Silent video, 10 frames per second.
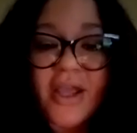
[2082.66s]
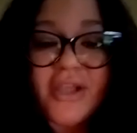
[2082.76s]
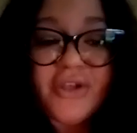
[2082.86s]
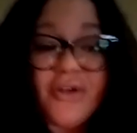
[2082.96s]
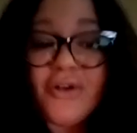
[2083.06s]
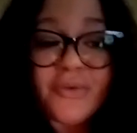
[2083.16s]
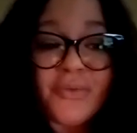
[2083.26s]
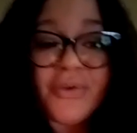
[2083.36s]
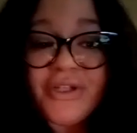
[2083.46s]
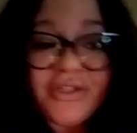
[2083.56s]
You're gonna
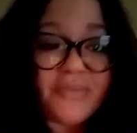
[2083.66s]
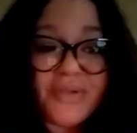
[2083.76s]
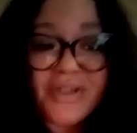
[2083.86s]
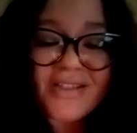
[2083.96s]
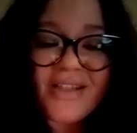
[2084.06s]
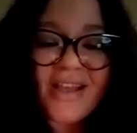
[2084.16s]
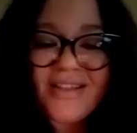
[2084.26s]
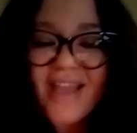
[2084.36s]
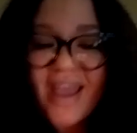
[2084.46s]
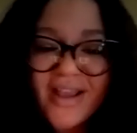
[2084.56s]
read your book and say,
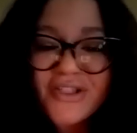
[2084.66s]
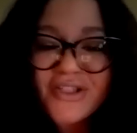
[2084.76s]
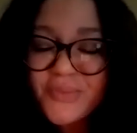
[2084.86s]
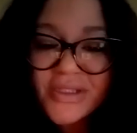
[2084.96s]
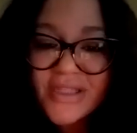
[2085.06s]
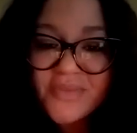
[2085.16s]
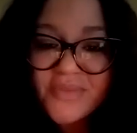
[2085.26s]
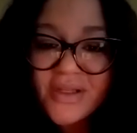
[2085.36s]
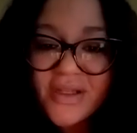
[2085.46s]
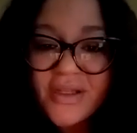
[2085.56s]
"Dag, I should have put
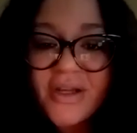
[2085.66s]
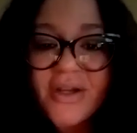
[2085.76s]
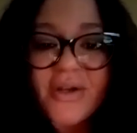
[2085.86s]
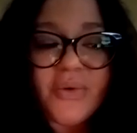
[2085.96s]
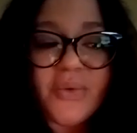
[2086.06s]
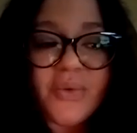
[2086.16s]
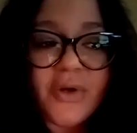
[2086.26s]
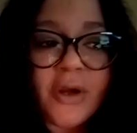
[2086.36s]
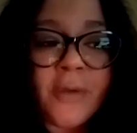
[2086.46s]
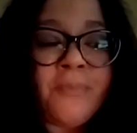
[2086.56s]
something in there,"
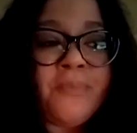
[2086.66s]
or